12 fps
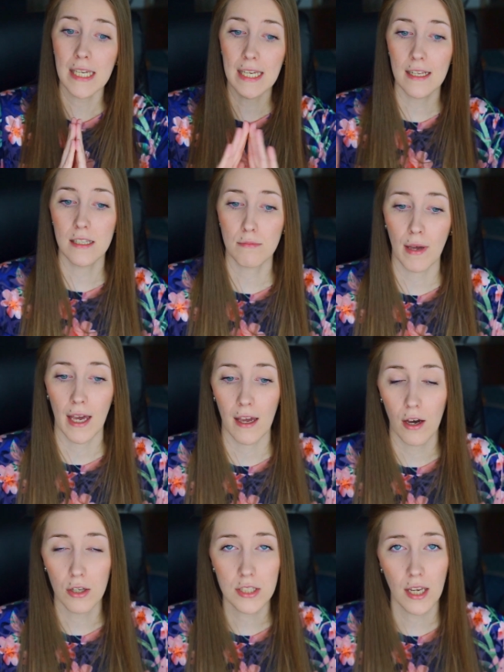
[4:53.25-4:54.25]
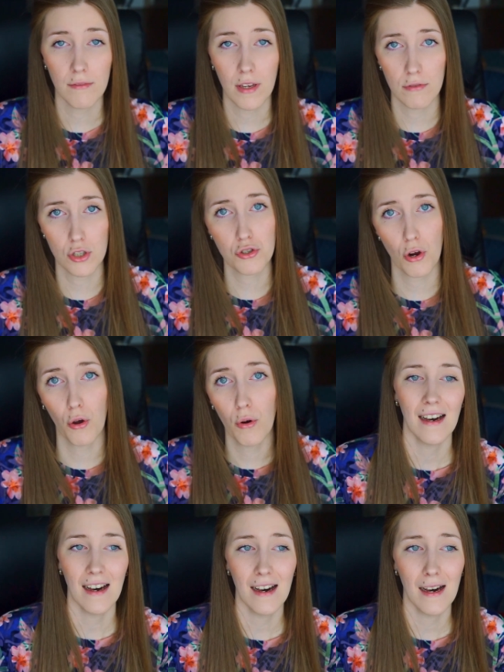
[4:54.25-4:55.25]
It is my all-time favorite show.
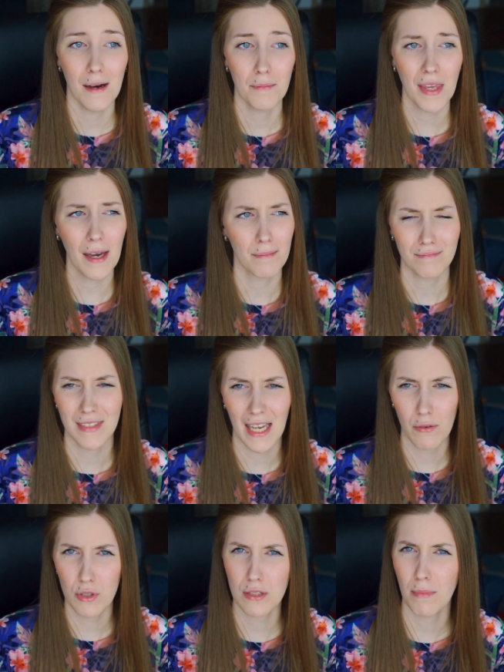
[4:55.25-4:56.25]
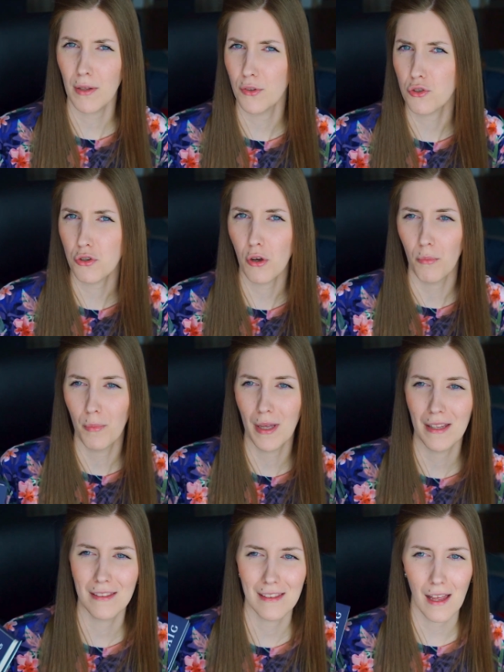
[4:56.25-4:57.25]
Yeah, that was about the show,
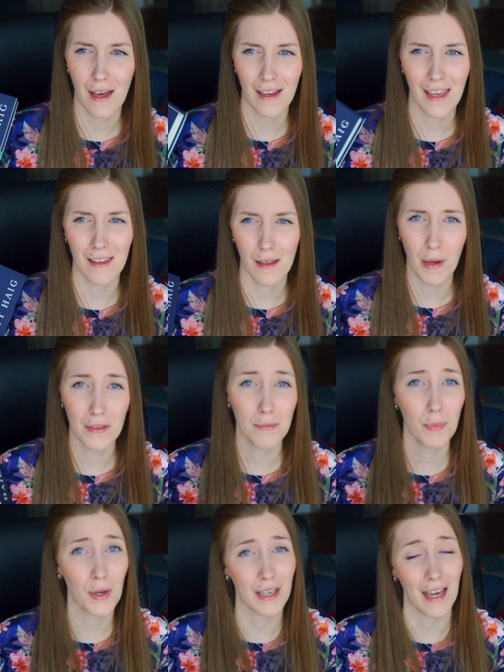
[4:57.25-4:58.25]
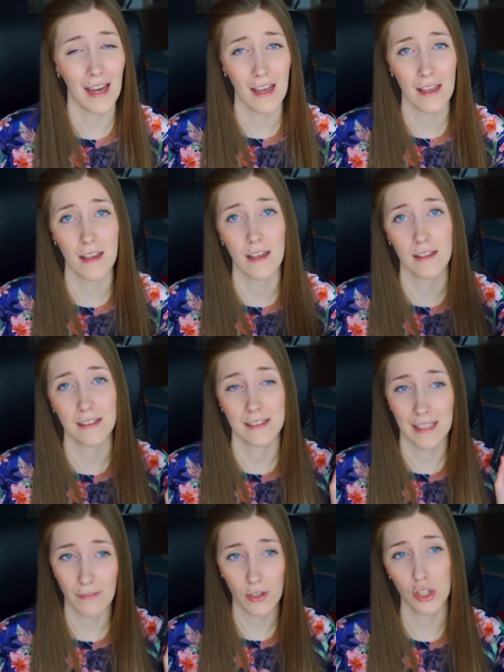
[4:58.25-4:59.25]
but again, about the book, I
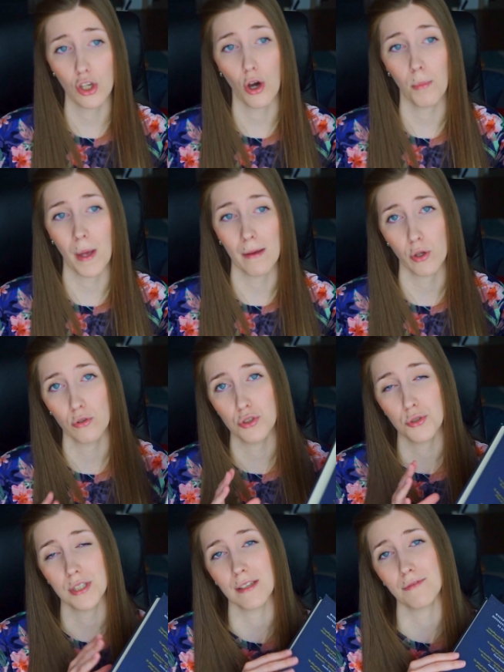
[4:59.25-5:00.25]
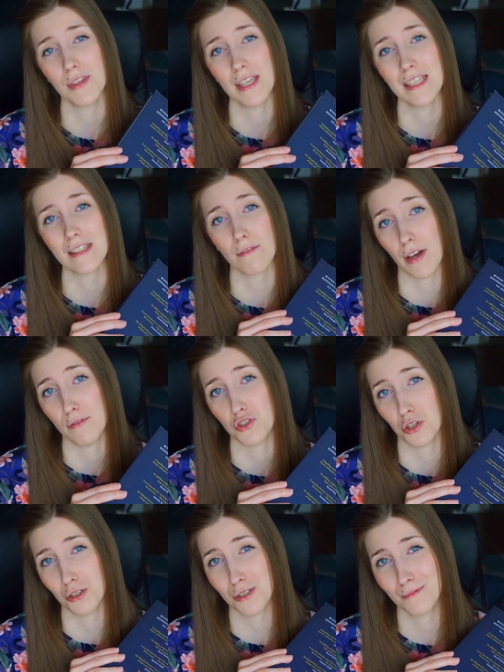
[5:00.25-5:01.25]
definitely hope I'm going to give this 5
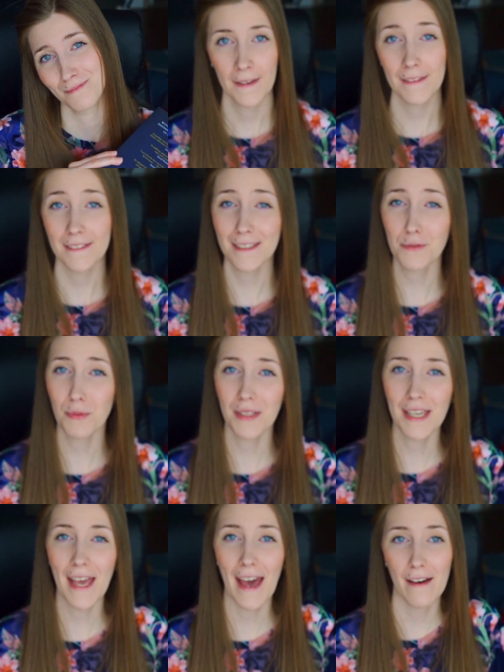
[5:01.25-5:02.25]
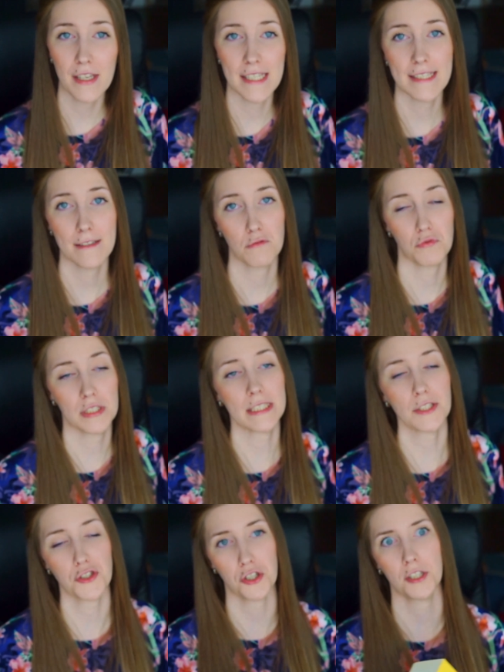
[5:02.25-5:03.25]
stars. The next one I have is a
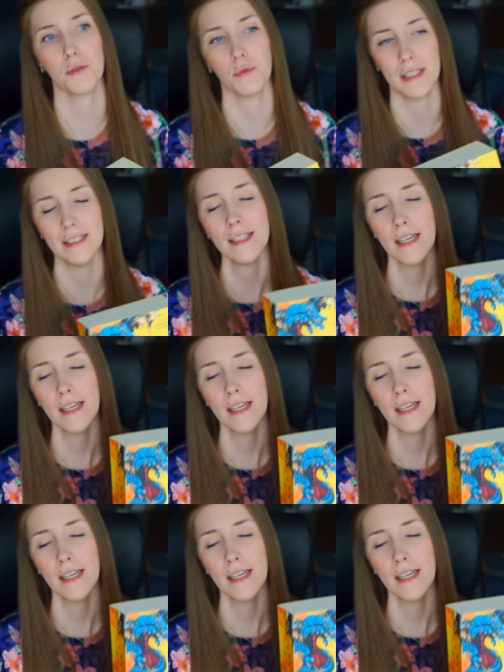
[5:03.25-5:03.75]
really chunky one.